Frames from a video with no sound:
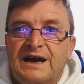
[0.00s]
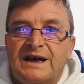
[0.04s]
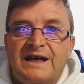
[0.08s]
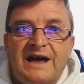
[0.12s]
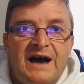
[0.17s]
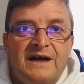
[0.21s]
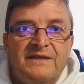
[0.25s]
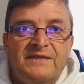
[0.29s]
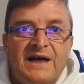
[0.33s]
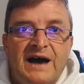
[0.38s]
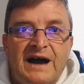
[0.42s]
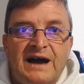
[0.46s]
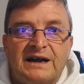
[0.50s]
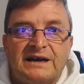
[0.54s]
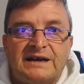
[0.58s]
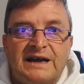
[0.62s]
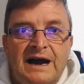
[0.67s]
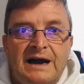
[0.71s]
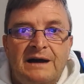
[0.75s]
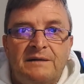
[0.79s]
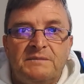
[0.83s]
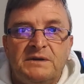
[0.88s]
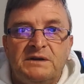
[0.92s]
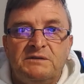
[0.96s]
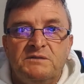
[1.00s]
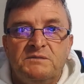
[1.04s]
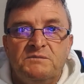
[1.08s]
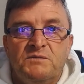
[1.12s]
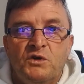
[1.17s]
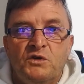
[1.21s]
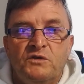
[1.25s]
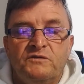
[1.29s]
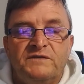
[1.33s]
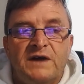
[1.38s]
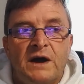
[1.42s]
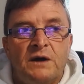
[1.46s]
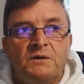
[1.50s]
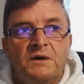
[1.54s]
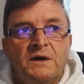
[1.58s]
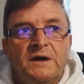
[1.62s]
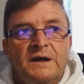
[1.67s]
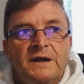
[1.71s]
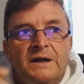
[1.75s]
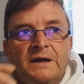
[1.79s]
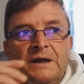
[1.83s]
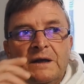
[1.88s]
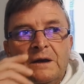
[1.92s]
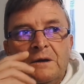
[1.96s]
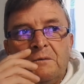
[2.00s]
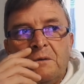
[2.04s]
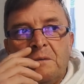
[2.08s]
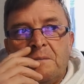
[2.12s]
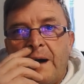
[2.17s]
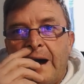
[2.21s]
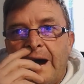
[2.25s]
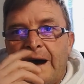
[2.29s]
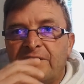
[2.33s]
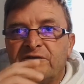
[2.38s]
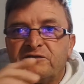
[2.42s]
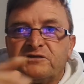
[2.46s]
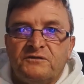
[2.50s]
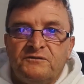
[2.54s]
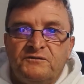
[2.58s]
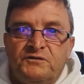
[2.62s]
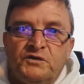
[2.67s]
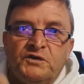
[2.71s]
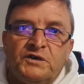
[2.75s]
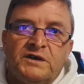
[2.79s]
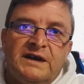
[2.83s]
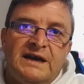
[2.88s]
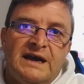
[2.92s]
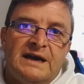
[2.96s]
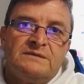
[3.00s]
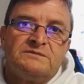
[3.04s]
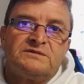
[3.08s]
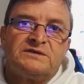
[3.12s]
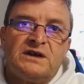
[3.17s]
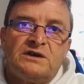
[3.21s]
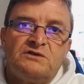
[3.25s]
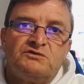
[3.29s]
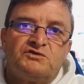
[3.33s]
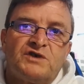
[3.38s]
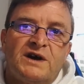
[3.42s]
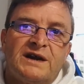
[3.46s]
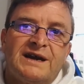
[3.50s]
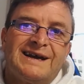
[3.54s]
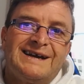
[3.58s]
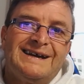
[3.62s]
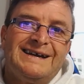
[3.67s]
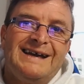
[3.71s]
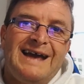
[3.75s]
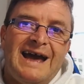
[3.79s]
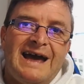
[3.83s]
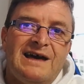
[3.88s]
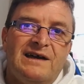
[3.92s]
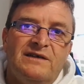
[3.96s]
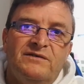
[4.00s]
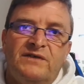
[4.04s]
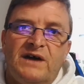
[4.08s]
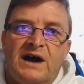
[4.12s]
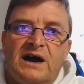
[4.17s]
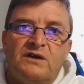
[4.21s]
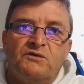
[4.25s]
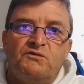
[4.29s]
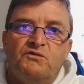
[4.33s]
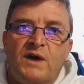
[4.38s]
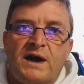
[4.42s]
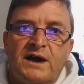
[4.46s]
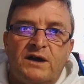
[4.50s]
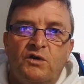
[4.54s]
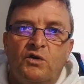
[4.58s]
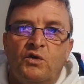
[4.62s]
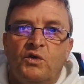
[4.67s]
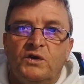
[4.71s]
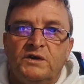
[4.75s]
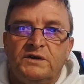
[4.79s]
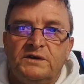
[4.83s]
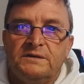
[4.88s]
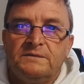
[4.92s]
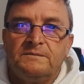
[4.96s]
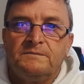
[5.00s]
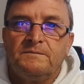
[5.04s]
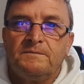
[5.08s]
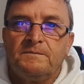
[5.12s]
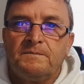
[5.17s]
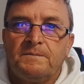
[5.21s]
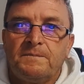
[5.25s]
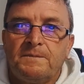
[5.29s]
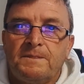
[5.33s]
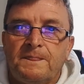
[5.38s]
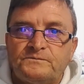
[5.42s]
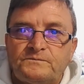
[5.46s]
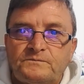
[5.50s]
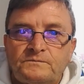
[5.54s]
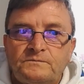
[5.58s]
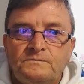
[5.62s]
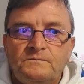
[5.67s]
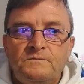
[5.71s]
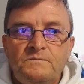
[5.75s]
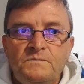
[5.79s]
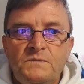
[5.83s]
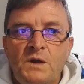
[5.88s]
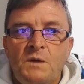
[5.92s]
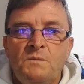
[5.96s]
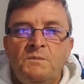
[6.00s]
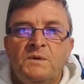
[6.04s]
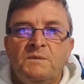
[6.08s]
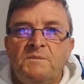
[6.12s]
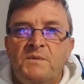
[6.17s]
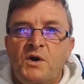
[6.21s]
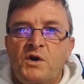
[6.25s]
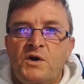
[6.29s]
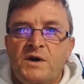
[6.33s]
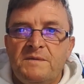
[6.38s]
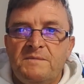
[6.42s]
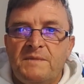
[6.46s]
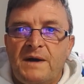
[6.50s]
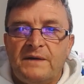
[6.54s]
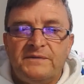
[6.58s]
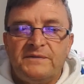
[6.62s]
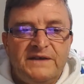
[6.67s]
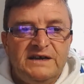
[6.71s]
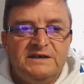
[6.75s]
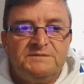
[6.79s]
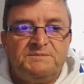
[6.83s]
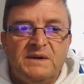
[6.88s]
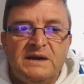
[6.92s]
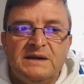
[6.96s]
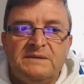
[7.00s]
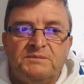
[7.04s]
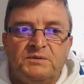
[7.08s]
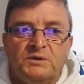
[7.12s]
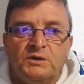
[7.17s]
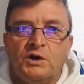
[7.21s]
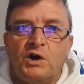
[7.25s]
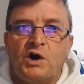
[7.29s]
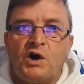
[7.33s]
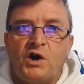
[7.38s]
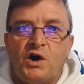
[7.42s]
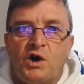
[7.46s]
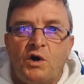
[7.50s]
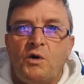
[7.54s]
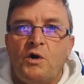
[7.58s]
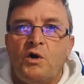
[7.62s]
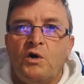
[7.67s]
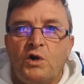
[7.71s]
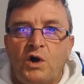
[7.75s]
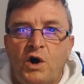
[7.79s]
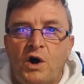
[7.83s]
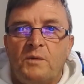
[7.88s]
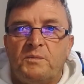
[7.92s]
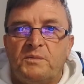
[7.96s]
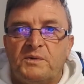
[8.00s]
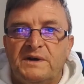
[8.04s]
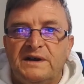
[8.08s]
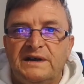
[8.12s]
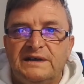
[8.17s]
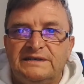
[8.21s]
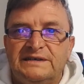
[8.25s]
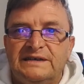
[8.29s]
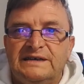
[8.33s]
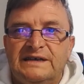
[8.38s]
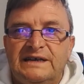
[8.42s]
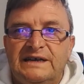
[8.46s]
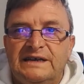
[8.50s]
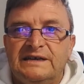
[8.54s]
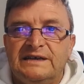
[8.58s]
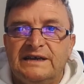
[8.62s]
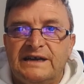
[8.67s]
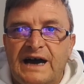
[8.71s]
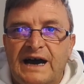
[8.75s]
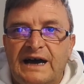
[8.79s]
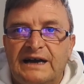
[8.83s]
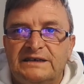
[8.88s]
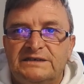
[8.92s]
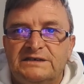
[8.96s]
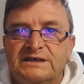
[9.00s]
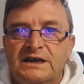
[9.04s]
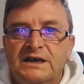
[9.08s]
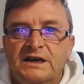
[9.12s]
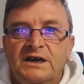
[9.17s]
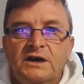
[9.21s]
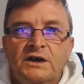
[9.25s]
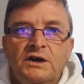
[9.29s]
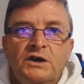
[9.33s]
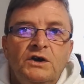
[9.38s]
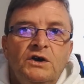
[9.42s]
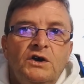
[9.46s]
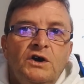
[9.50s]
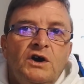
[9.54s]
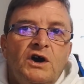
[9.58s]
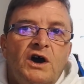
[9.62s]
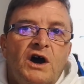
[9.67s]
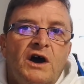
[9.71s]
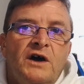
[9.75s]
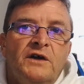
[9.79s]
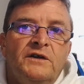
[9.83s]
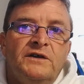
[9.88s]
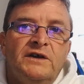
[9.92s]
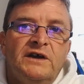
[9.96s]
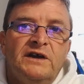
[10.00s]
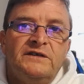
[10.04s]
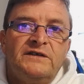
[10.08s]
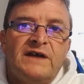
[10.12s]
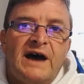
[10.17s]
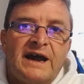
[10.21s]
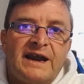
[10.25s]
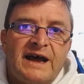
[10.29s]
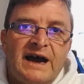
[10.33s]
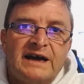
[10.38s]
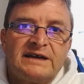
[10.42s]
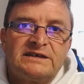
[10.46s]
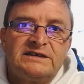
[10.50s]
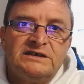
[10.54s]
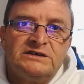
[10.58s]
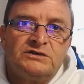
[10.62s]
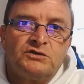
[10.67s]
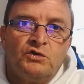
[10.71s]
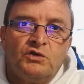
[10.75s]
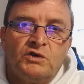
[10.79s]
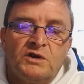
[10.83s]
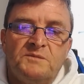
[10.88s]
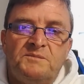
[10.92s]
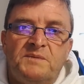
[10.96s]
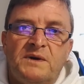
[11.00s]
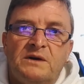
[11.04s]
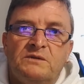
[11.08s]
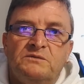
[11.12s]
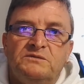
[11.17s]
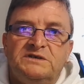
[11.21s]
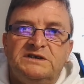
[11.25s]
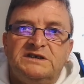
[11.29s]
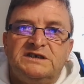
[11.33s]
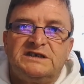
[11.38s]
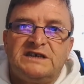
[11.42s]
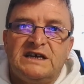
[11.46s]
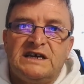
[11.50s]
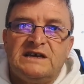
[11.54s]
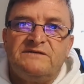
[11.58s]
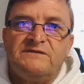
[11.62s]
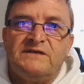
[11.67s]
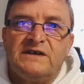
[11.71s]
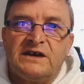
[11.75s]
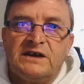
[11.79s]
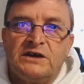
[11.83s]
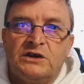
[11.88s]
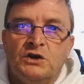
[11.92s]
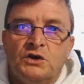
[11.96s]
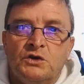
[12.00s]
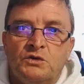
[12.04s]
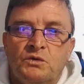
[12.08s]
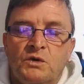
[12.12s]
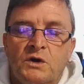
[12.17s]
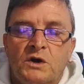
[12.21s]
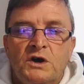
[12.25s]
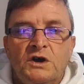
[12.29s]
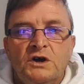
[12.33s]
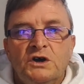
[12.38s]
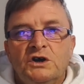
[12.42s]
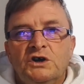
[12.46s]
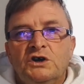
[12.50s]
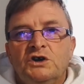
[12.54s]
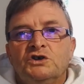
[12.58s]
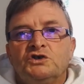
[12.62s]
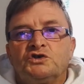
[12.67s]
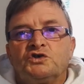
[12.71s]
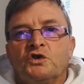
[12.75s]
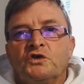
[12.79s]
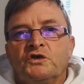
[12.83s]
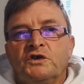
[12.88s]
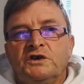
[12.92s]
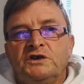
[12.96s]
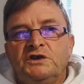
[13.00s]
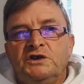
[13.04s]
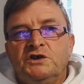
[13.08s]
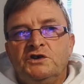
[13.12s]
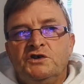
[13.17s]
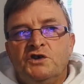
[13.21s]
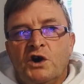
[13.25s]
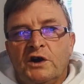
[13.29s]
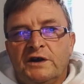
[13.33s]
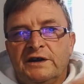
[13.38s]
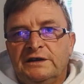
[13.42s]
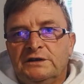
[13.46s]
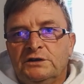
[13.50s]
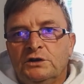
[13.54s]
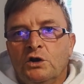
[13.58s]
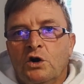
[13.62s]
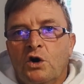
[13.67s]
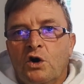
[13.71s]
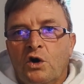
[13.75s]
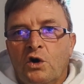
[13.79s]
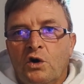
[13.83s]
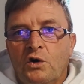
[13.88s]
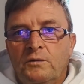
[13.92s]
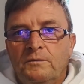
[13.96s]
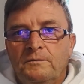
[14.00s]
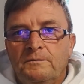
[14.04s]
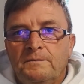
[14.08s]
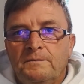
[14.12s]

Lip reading: And that can't be removed. Now, we might have some fun and games now trying to get that record. But bear in mind, these people are all operating in an act. And that act is all about deceiving you so that you're not in law,